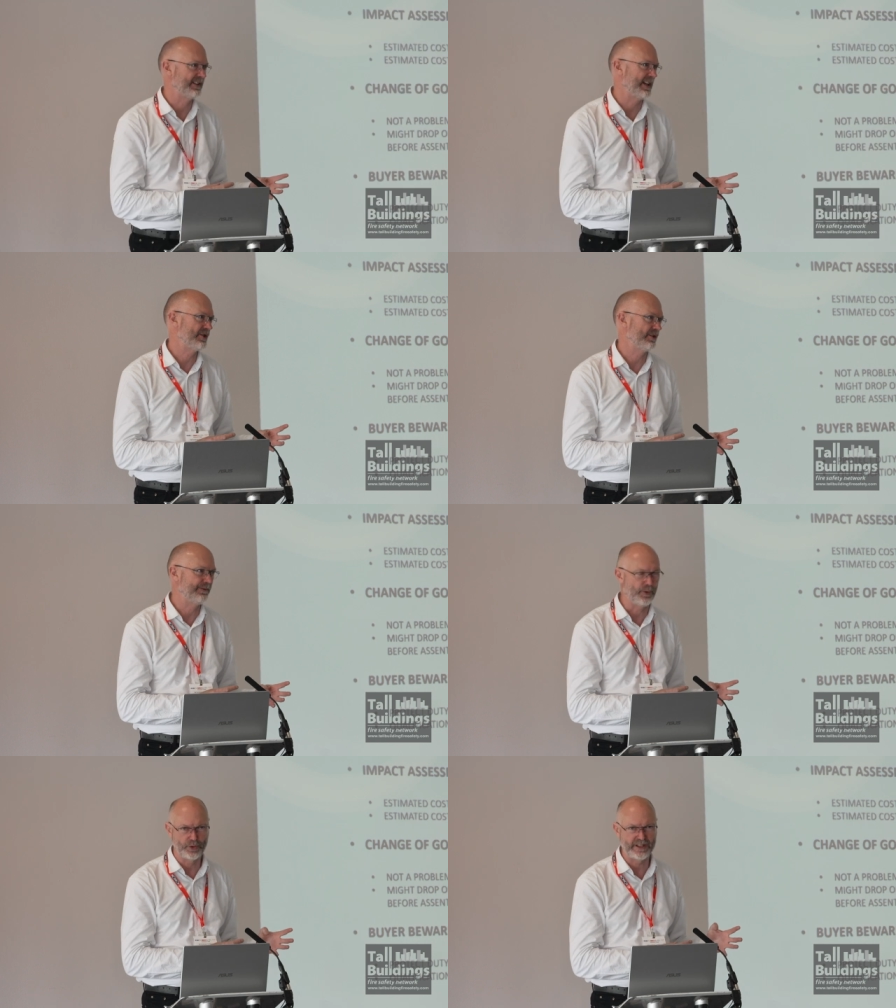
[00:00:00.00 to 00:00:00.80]
nation
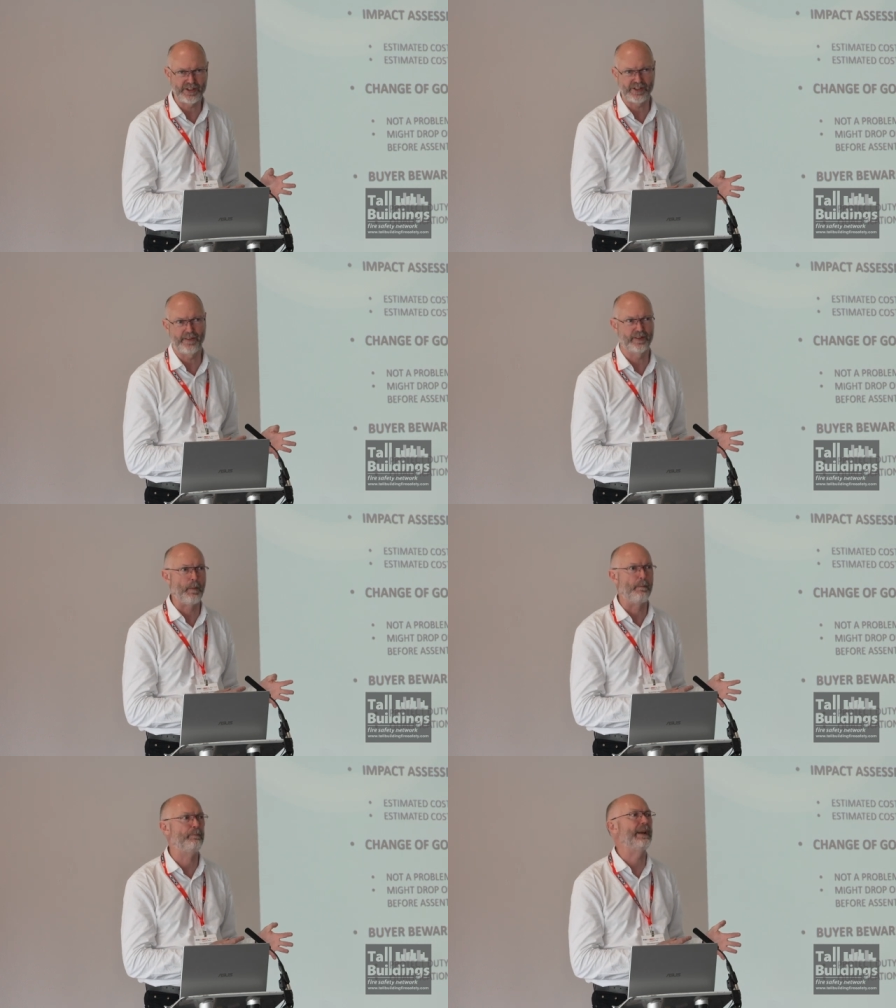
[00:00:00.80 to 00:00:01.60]

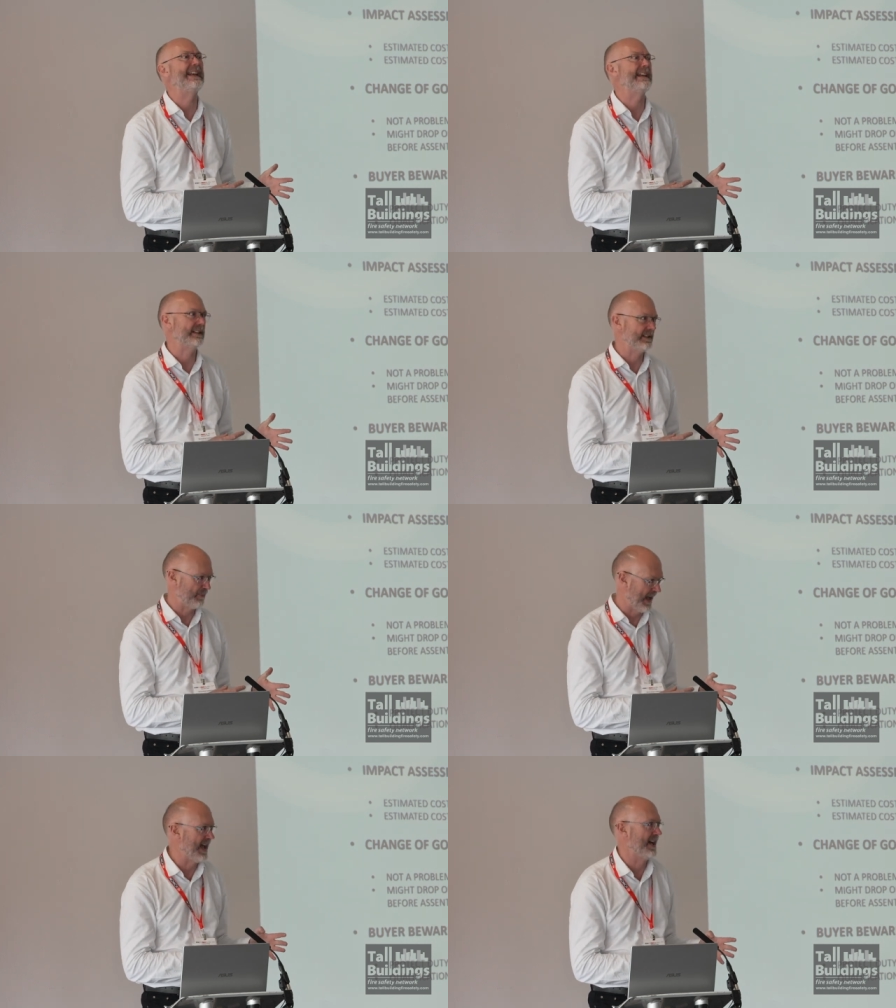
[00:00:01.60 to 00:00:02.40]
47 billion
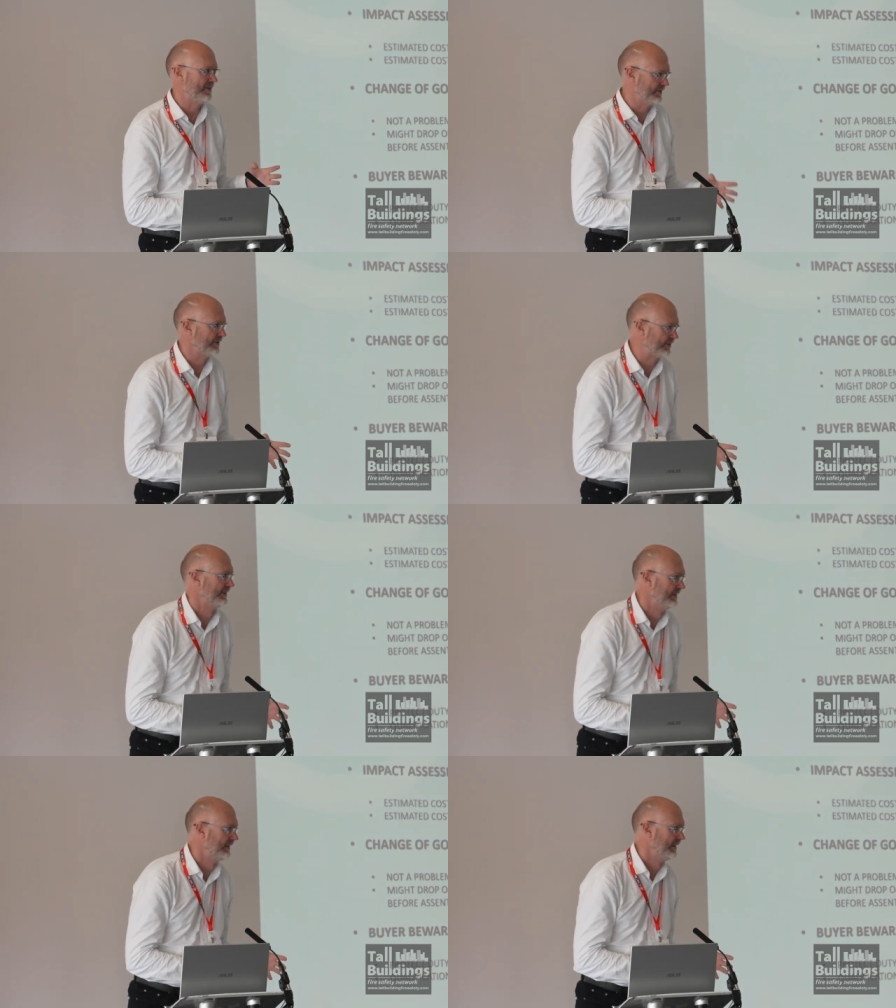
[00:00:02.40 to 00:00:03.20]
pounds.